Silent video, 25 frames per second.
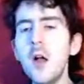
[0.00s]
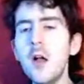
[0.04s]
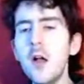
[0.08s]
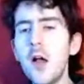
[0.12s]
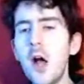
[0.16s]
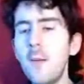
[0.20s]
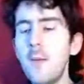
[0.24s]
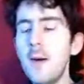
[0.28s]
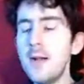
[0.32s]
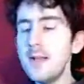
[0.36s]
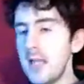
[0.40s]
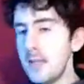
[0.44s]

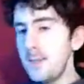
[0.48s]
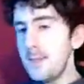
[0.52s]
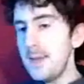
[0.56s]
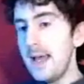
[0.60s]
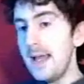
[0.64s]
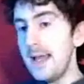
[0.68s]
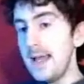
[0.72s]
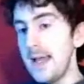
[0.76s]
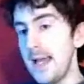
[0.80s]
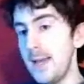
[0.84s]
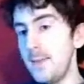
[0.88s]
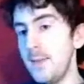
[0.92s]
comedy
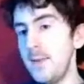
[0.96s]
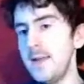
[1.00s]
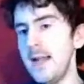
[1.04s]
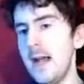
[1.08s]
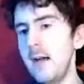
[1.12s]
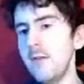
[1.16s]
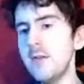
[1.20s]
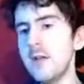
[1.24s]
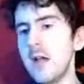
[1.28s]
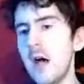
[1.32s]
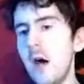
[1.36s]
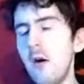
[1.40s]
bit, even
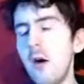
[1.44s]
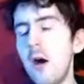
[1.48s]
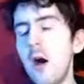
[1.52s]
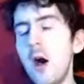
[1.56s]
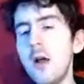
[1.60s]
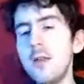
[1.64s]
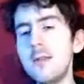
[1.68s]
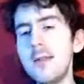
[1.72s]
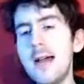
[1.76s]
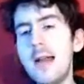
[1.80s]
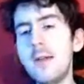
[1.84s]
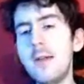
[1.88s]
though Gold,
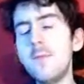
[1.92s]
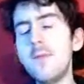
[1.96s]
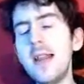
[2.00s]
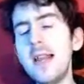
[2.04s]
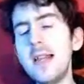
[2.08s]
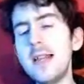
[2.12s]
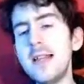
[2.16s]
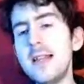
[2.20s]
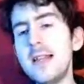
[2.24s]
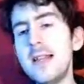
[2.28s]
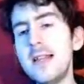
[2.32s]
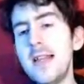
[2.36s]
unlike
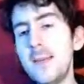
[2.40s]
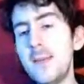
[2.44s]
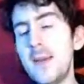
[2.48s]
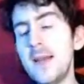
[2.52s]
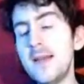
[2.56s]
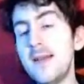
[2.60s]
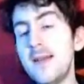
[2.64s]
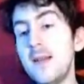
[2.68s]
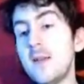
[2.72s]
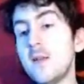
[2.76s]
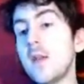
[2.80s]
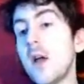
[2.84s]
Rita in the
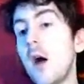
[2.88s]
TV series,